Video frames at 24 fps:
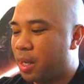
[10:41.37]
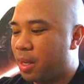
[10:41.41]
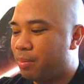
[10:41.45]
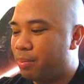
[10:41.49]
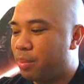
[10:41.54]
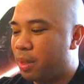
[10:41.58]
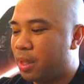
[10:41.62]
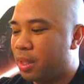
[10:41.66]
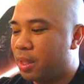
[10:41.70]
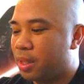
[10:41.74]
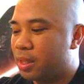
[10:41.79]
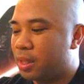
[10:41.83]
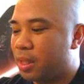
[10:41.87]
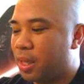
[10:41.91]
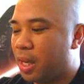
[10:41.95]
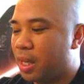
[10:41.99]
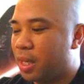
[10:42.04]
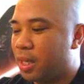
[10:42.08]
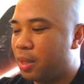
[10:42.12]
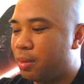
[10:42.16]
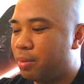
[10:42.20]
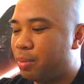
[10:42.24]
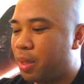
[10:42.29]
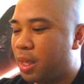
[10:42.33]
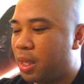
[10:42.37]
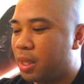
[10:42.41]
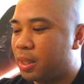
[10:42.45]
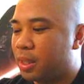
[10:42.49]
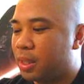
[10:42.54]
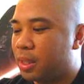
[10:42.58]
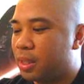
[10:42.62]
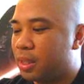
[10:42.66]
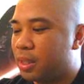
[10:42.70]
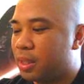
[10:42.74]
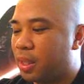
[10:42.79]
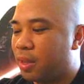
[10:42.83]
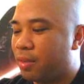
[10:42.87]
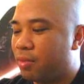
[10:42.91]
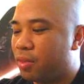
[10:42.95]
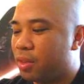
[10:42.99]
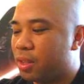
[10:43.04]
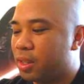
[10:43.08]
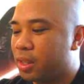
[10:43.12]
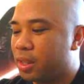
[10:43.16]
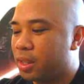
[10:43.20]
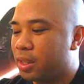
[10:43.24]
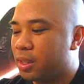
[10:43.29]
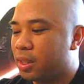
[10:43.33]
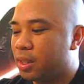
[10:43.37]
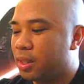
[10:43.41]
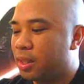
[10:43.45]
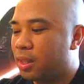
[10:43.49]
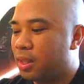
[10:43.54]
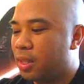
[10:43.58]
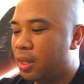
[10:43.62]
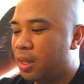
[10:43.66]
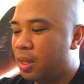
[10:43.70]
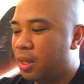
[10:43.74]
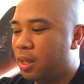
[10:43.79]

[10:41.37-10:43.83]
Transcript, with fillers: I've been excited about these ever since.